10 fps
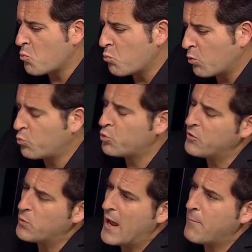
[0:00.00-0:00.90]
We'll
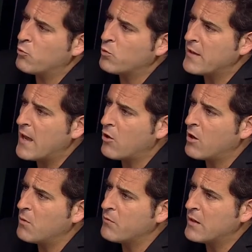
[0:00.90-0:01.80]
see what happens with the
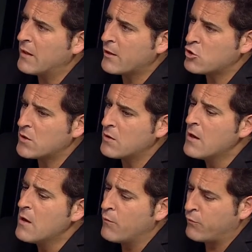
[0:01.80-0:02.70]
outcome of the election.
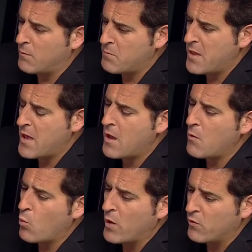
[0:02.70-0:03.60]
From there,
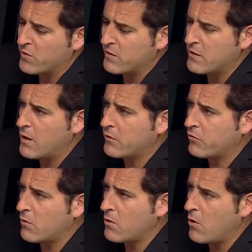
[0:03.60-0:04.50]
whether it's a
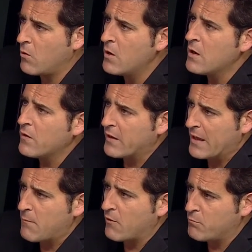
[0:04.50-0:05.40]
yes or a no, the
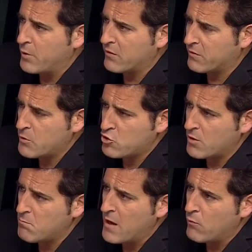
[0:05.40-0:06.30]
game of
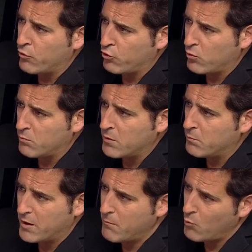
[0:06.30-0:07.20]
brinksmanship may resume,
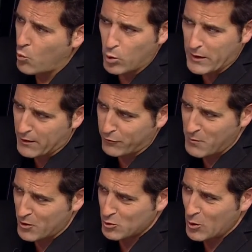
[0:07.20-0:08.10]
but it won't last for
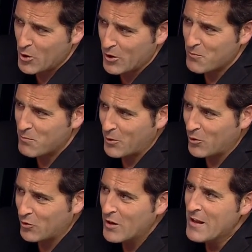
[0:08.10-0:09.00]
much longer
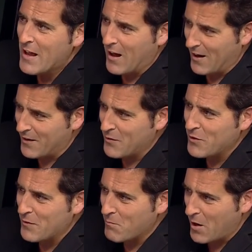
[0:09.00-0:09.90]
because
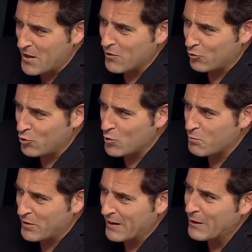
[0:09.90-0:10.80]
the money is due,
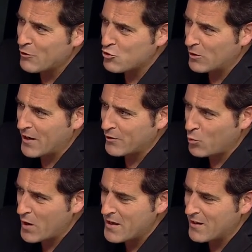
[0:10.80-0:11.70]
particularly on July
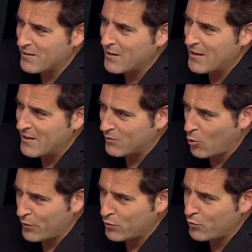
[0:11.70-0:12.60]
20th, is
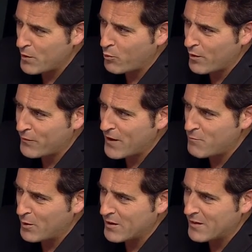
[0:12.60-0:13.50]
over
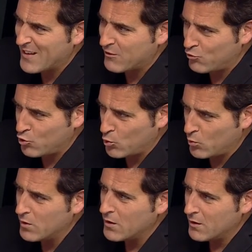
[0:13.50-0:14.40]
$3.5 billion that's
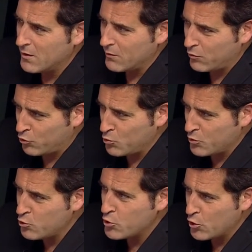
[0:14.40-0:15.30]
due
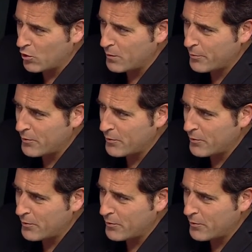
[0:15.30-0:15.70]
to Europe